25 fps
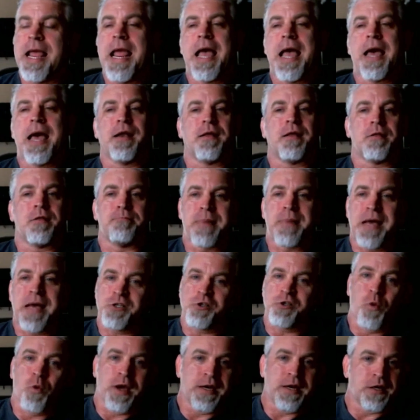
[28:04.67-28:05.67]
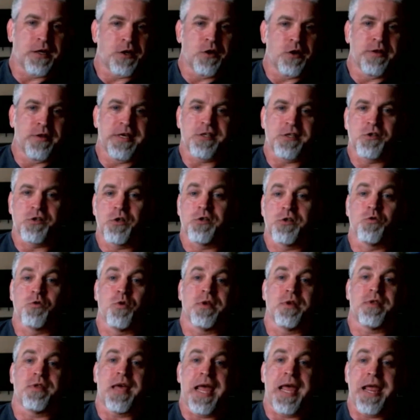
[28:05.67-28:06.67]
And the best way to do this
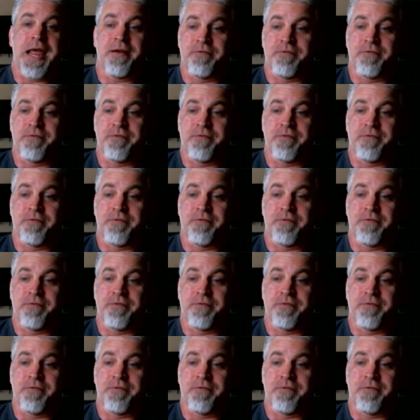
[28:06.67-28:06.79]
is with